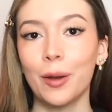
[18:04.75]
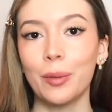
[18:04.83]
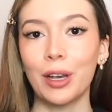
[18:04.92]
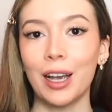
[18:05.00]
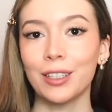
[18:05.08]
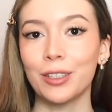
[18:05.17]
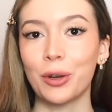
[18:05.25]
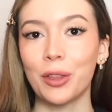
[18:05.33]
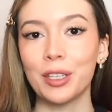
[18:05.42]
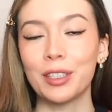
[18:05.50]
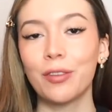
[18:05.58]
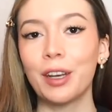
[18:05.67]
I hope you guys enjoyed
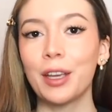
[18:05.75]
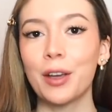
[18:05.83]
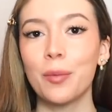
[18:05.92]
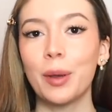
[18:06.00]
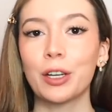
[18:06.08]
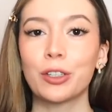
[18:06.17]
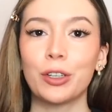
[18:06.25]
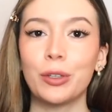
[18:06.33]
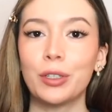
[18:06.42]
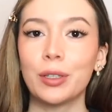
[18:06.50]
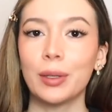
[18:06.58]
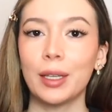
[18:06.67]
this video. Make sure you
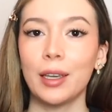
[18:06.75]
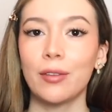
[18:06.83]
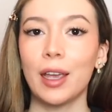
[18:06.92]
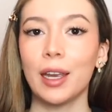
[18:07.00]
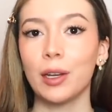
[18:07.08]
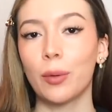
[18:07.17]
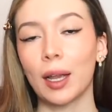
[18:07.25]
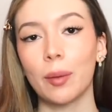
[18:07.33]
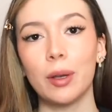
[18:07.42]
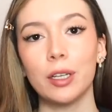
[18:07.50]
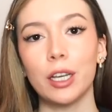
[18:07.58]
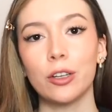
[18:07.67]
to leave any
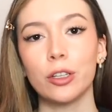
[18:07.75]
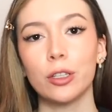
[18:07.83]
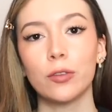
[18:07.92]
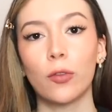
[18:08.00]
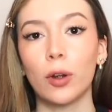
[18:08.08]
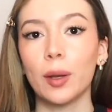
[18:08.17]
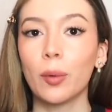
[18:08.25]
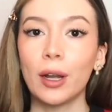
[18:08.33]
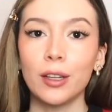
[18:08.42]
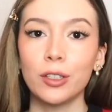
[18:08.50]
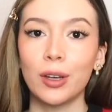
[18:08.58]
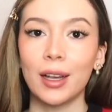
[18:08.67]
recommendations for any
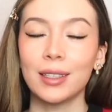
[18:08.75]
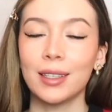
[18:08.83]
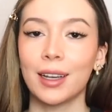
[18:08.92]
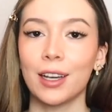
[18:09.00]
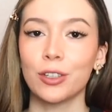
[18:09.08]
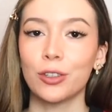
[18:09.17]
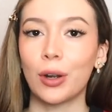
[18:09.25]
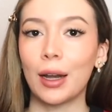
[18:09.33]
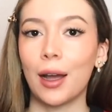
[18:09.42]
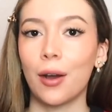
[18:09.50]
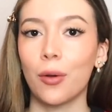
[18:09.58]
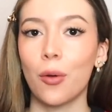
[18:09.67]
brands you guys think I should
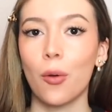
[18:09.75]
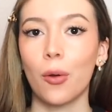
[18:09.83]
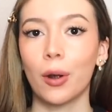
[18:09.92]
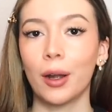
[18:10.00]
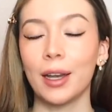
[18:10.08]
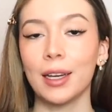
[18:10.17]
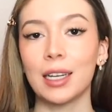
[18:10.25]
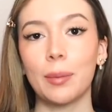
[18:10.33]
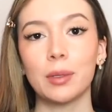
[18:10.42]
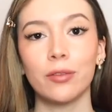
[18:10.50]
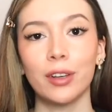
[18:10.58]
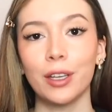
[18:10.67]
try out, or any
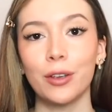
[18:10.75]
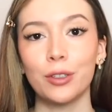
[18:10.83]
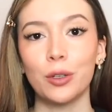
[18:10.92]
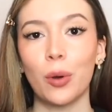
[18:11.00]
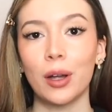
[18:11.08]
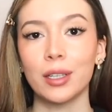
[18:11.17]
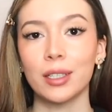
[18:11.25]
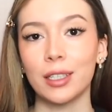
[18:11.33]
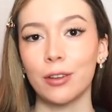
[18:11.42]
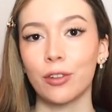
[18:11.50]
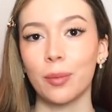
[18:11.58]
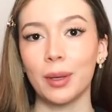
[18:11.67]
types of videos you want to
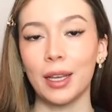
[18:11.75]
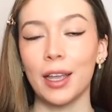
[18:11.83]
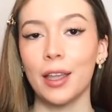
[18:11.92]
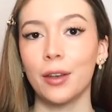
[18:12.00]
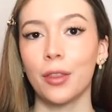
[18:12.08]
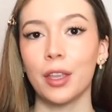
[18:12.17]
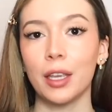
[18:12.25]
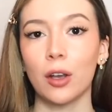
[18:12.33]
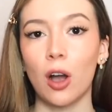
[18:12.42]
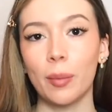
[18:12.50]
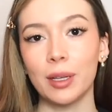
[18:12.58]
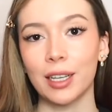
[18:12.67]
see from me in the
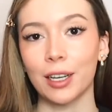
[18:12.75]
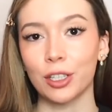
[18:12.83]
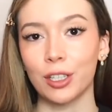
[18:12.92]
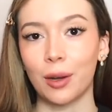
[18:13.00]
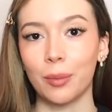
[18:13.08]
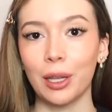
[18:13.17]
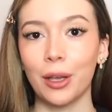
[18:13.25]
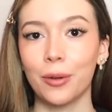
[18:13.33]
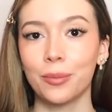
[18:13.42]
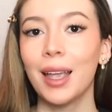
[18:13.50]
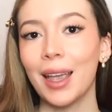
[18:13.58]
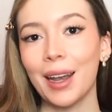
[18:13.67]
comment section down
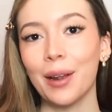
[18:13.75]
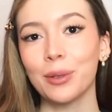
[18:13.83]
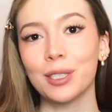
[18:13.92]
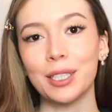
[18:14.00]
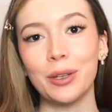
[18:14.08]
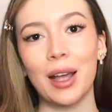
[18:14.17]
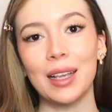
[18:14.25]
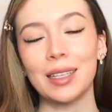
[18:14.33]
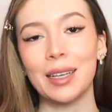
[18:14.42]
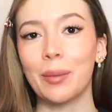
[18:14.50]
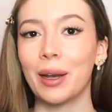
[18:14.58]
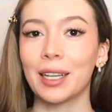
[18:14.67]
below. And I will see you guys
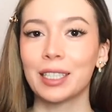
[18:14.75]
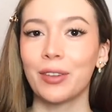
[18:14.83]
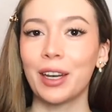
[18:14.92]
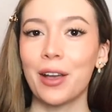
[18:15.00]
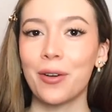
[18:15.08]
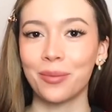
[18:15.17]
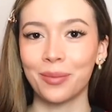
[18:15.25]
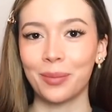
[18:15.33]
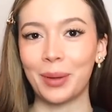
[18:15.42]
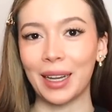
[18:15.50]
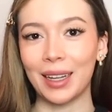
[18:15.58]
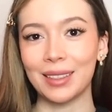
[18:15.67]
in my next video.
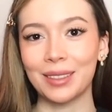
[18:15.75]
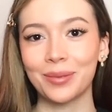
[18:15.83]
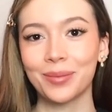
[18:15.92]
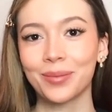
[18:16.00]
Bye guys.